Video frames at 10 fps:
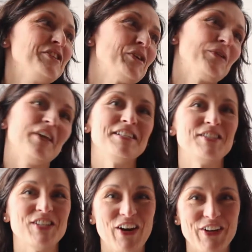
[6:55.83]
No, they
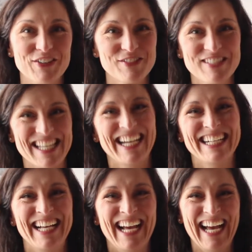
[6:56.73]
don't.
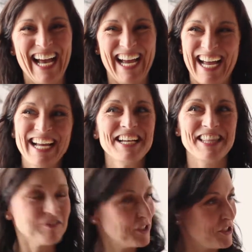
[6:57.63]

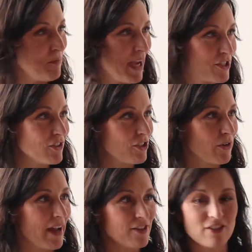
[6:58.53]
Could you imagine a
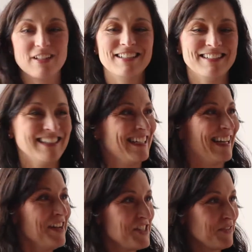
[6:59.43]
tarantula?
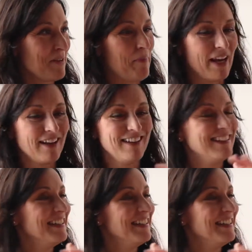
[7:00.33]
Do you want to pet it?